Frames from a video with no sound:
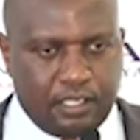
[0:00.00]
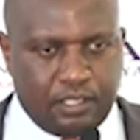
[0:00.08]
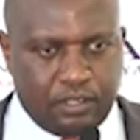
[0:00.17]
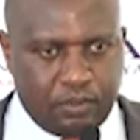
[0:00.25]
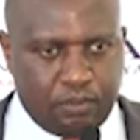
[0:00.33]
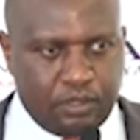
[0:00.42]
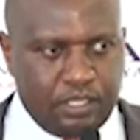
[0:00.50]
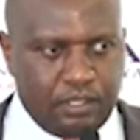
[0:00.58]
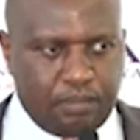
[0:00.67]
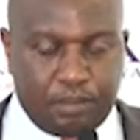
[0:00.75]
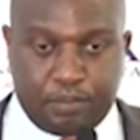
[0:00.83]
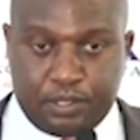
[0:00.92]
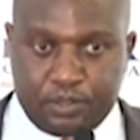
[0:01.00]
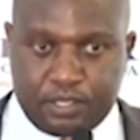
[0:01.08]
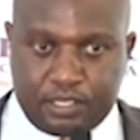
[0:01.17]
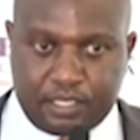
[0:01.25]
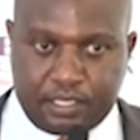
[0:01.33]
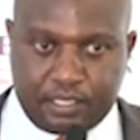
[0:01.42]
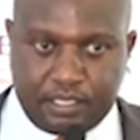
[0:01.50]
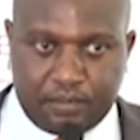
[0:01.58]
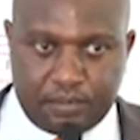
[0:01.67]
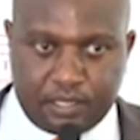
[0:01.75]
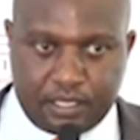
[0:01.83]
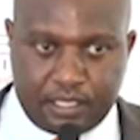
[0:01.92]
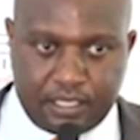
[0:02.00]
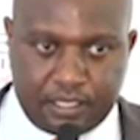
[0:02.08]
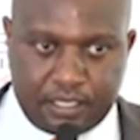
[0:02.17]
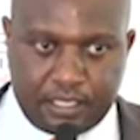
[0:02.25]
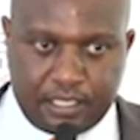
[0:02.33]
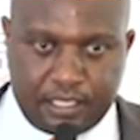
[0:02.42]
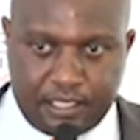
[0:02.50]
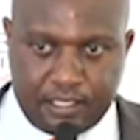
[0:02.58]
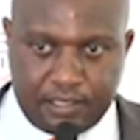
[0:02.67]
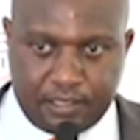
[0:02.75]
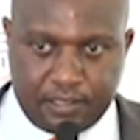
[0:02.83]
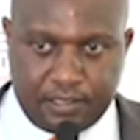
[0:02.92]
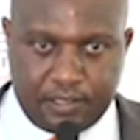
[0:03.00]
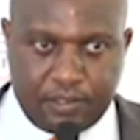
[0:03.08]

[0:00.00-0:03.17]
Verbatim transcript: Nobody perpetuates crimes against the journalists